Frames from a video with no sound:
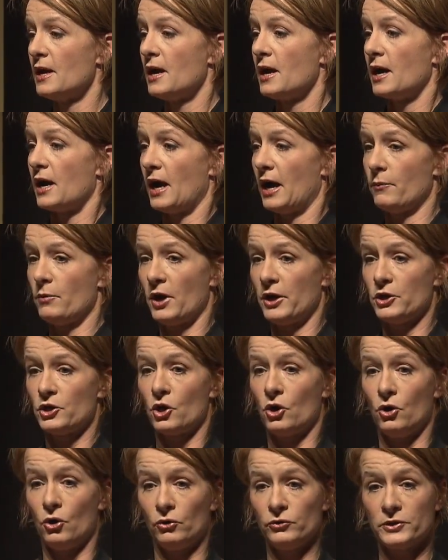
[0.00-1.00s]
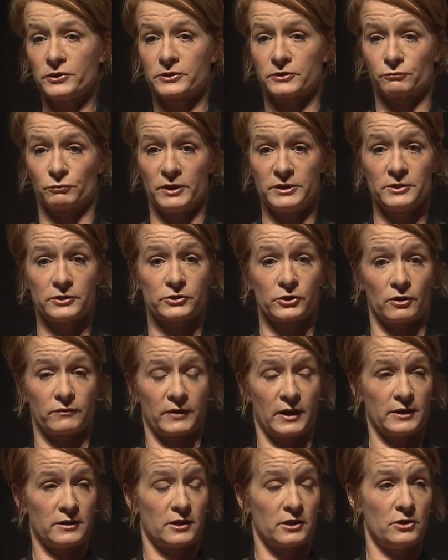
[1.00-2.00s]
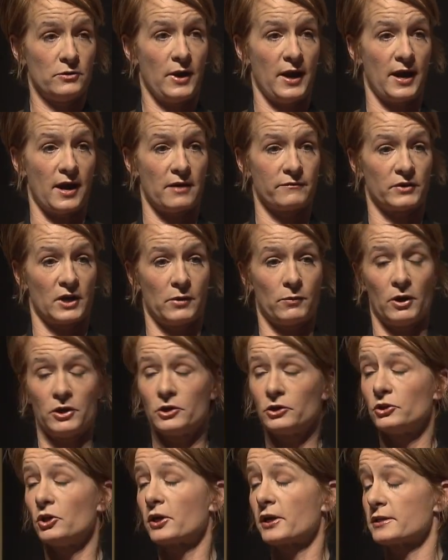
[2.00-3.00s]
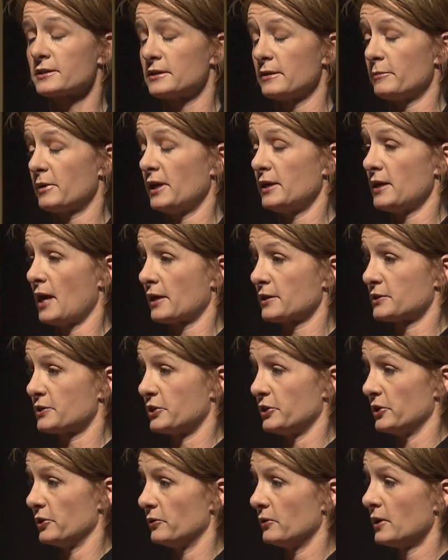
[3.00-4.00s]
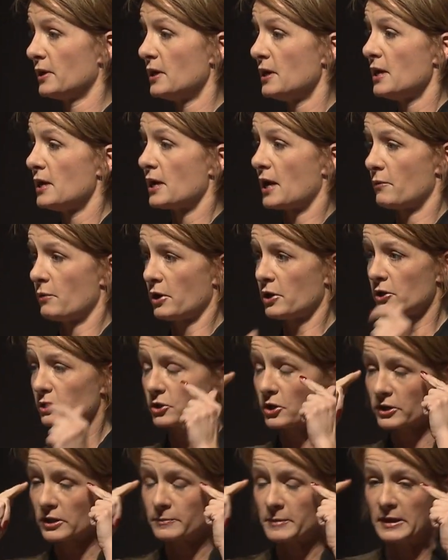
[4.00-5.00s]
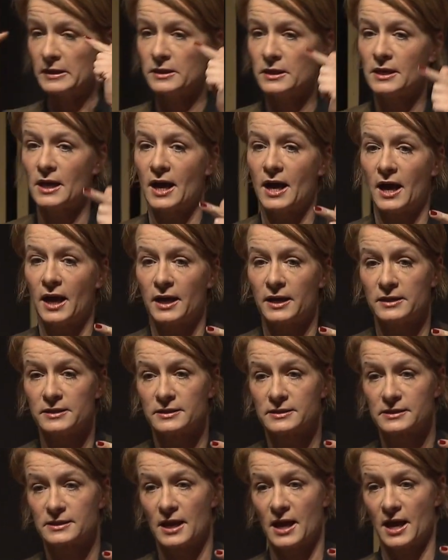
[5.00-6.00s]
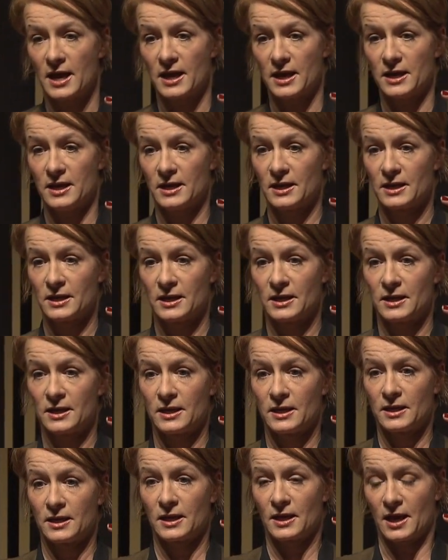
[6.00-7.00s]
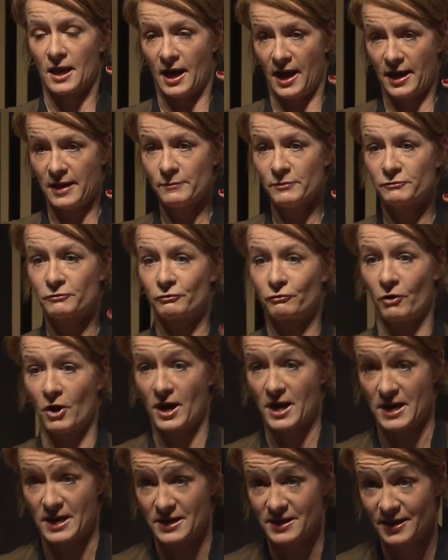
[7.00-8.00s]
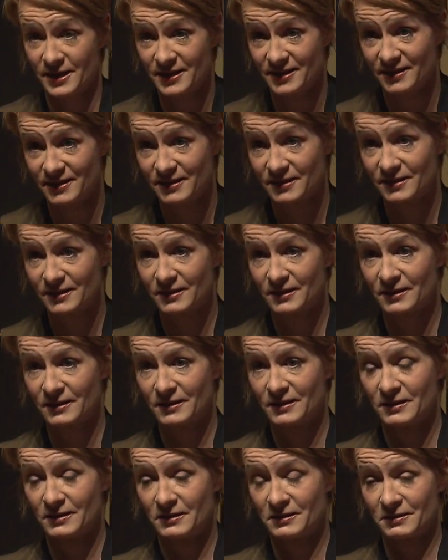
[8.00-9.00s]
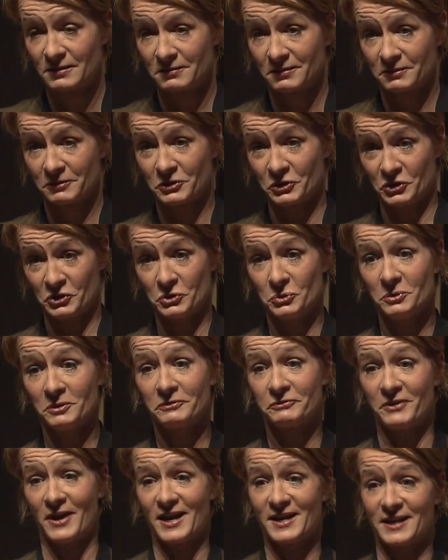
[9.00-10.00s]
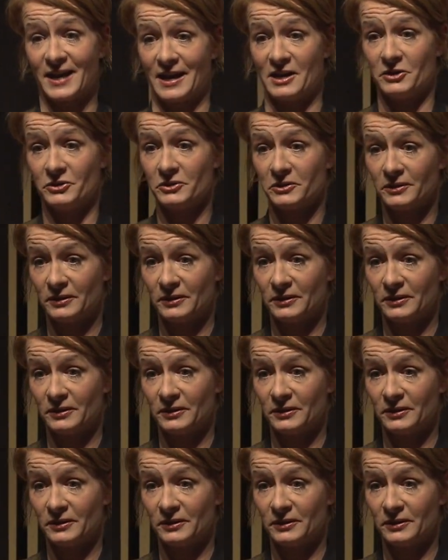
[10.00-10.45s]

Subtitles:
I want you to read the survey that you have, and I want you to look at somebody next to you. And I want you to look them in the eye and say, I am afraid that you will find out